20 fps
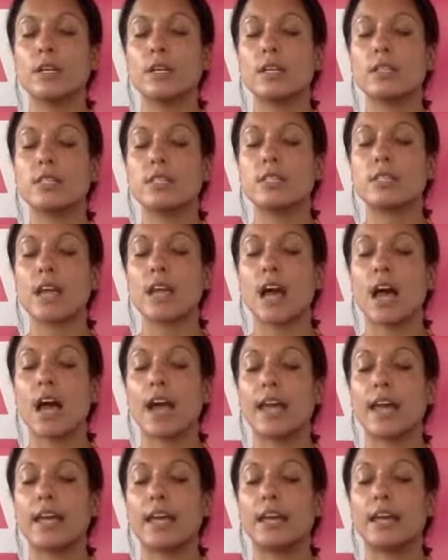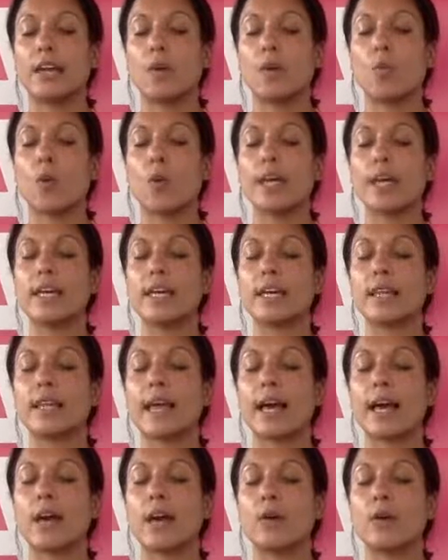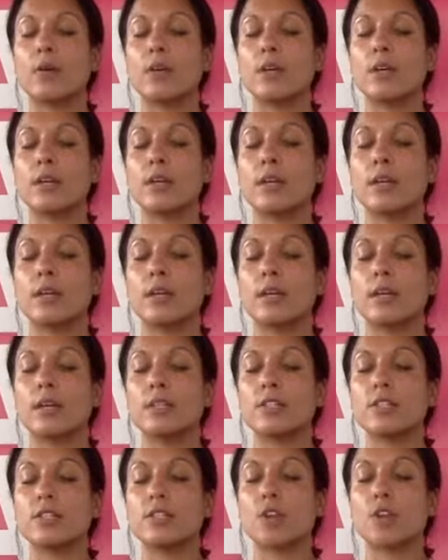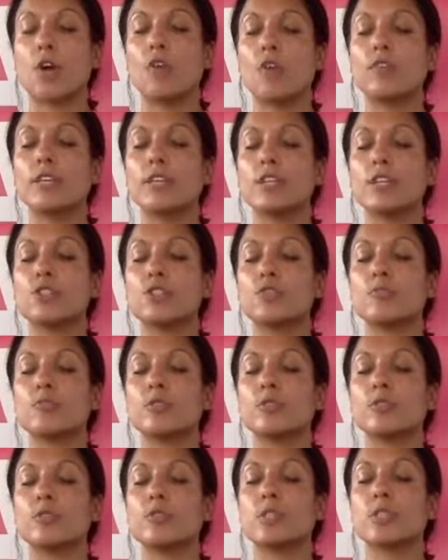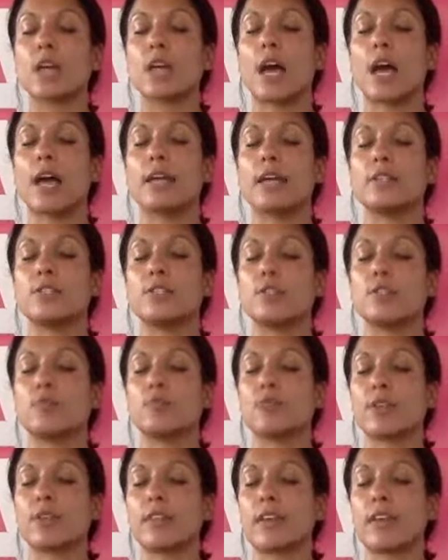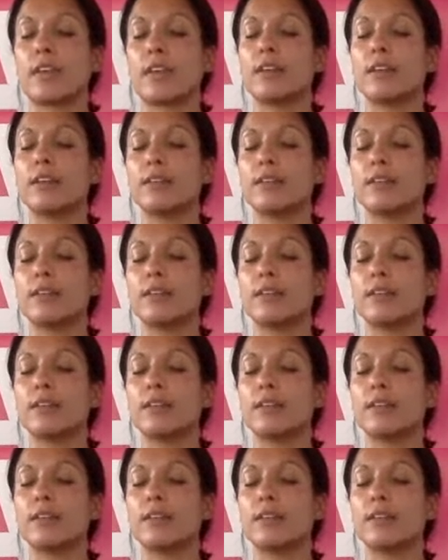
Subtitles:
sky, a white cloud dissolving into blue sky as you breathe in,